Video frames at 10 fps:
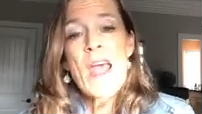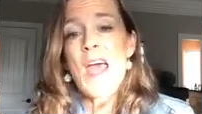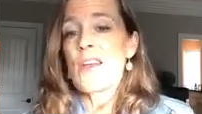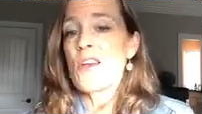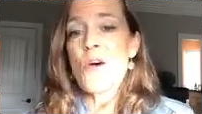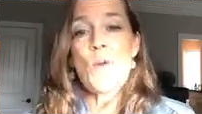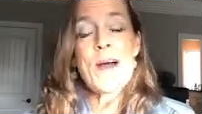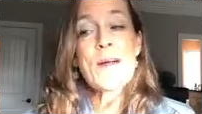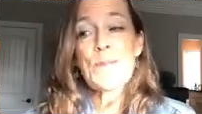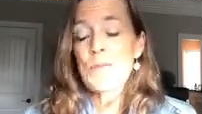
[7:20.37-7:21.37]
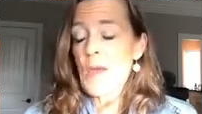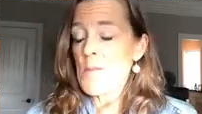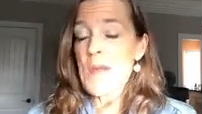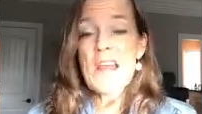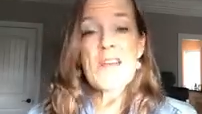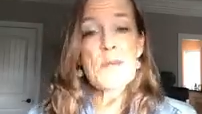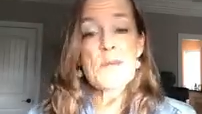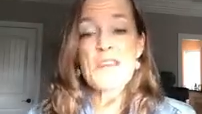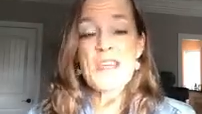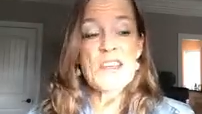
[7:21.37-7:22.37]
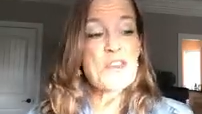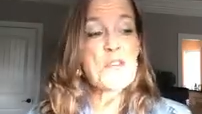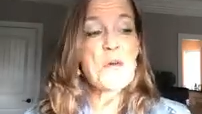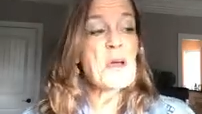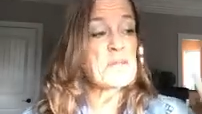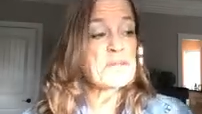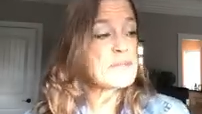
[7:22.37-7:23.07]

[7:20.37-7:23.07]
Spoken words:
And you know what? Many of them just say, screw it.